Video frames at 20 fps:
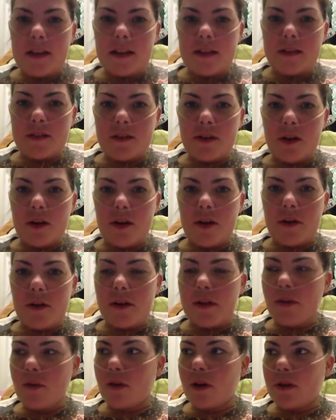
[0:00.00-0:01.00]
So I
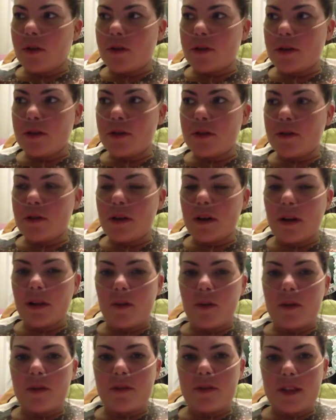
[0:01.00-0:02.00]
thought I would do another
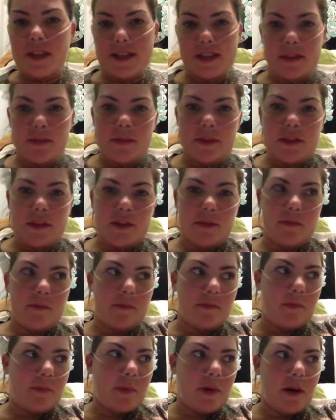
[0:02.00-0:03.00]
one for this
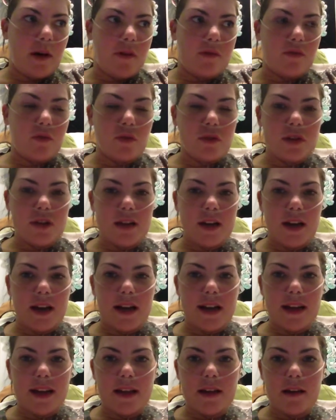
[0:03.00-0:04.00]
admission, but
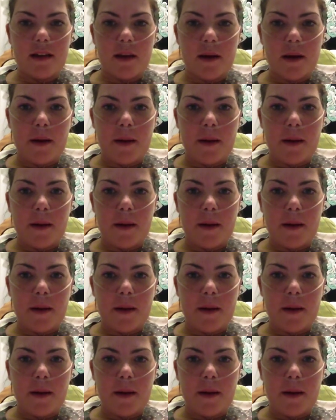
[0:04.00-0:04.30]
unfortunately